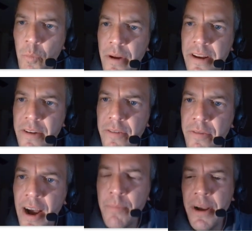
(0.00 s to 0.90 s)
We need to
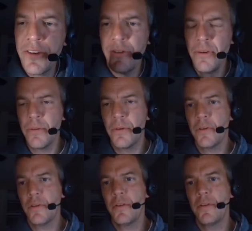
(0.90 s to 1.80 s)
divide by two.
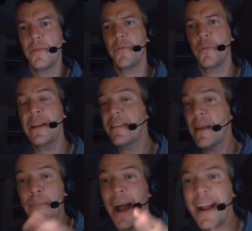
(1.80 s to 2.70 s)
We need to
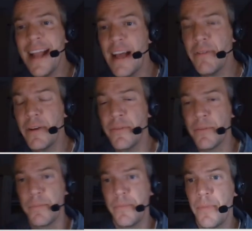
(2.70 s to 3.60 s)
say bye to half of
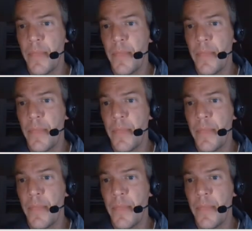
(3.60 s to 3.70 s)
them.